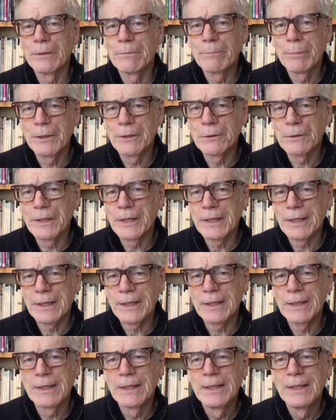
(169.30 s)

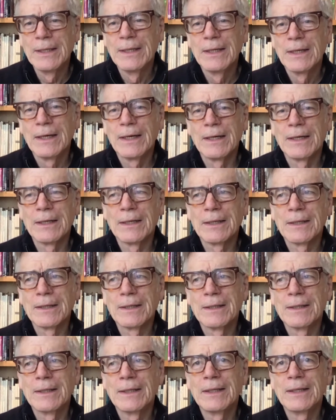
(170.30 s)
building,
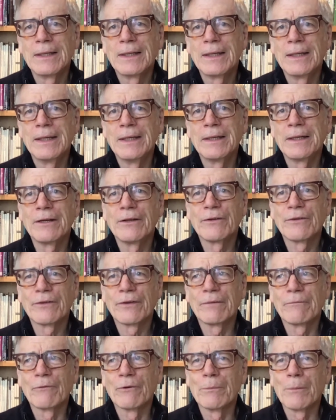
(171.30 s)
it is
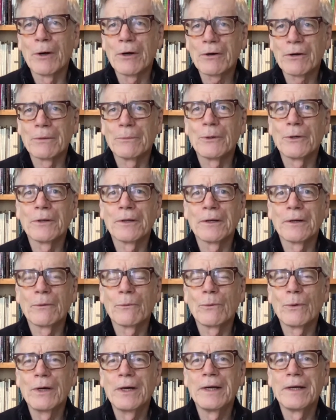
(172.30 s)
remarkable in a
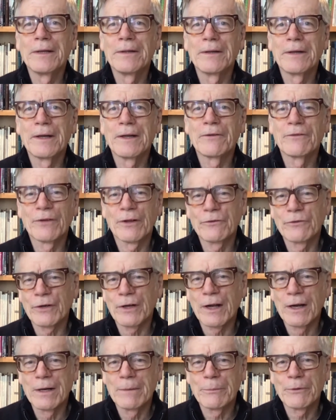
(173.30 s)
way that it's such a
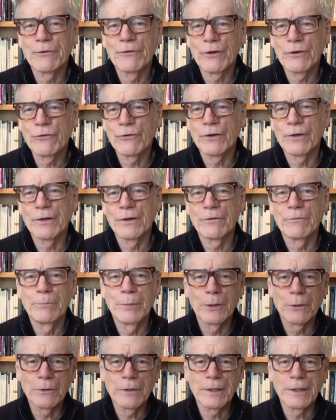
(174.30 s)
composition of
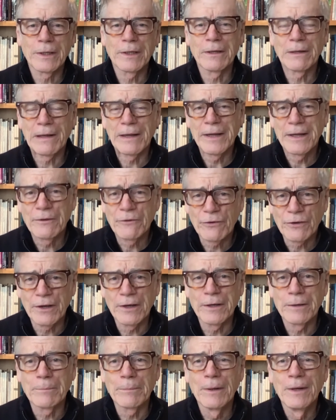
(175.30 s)
building and
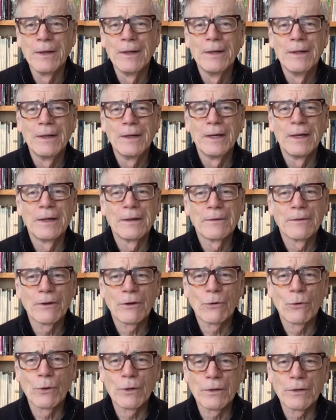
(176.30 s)
landscape. And the
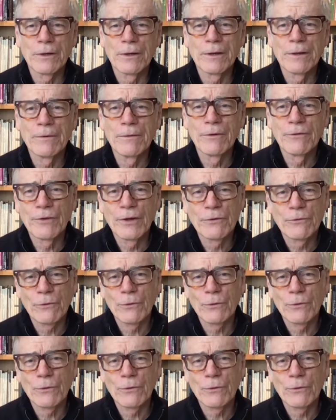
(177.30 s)
courtyard, the central